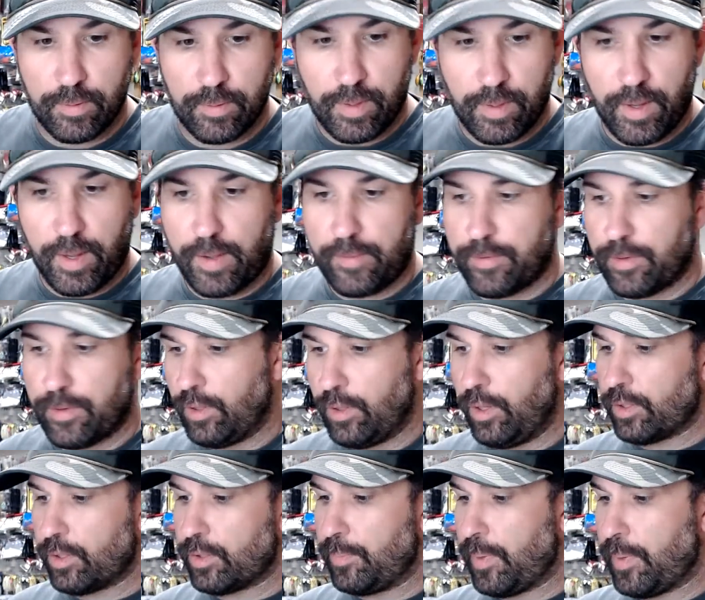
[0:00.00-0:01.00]
I haven't
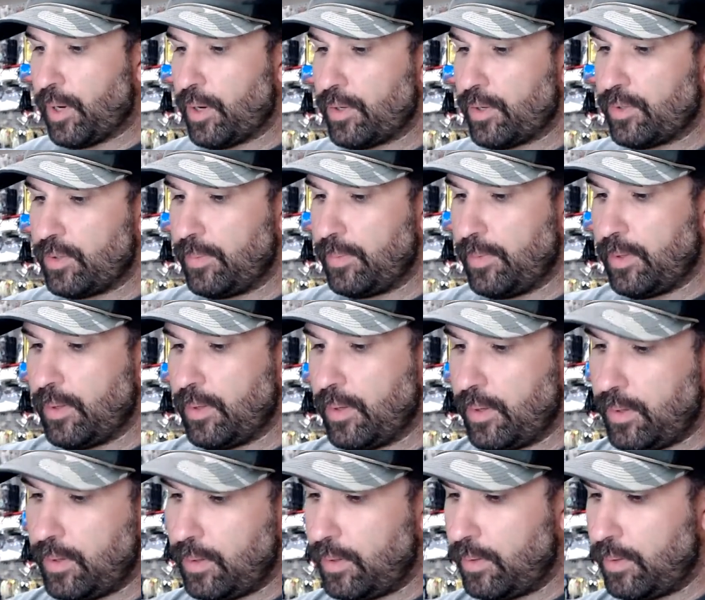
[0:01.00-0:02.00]
looked, Burns. Let me.
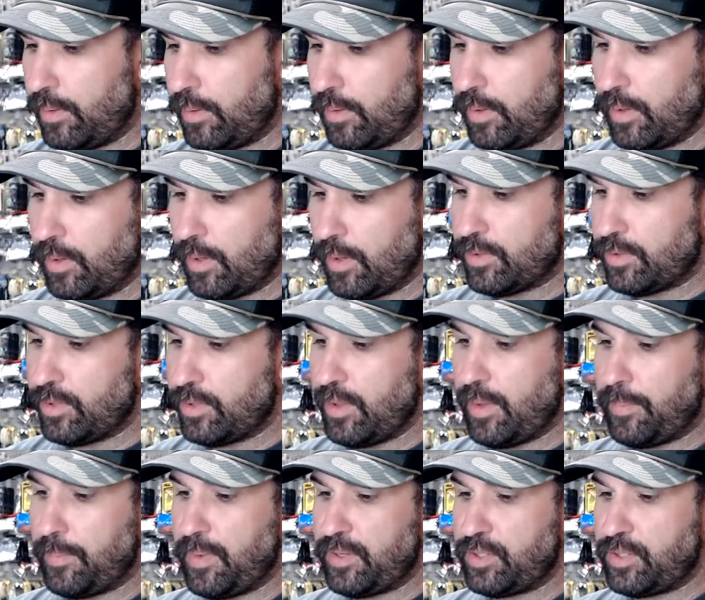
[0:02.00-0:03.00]
I saw that
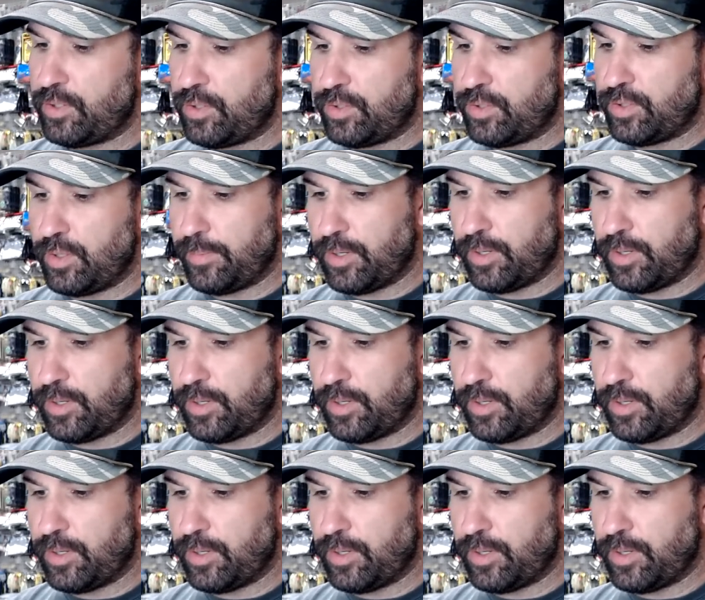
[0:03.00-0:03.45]
message you sent me.